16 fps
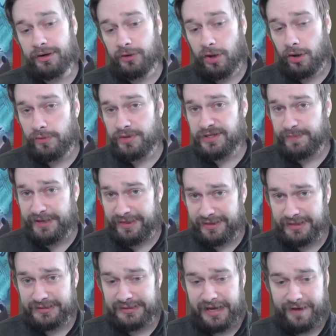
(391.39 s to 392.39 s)
It'll always be
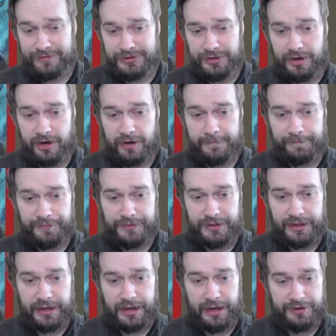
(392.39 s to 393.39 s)
this avatar,
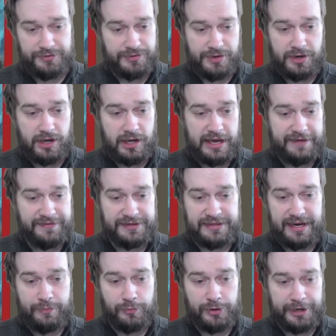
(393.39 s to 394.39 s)
so they'll all have the
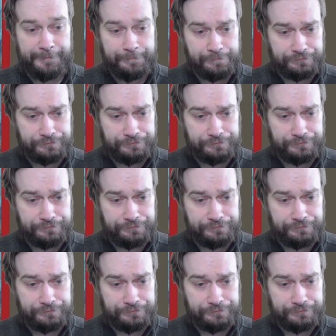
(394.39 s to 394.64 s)
same one.